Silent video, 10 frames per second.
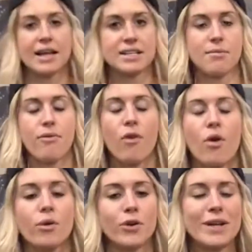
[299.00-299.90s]
So before
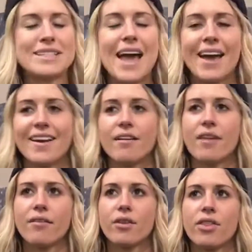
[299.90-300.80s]
we're doing 10 of
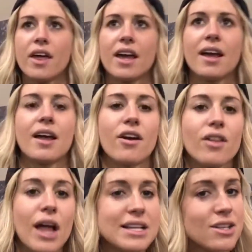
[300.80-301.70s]
everything. And our
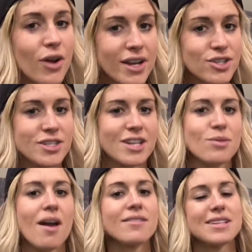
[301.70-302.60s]
last little exercise
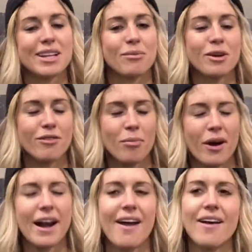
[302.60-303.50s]
we have is a little bit of a
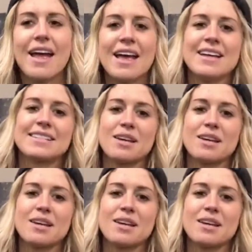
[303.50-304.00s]
burnout. It's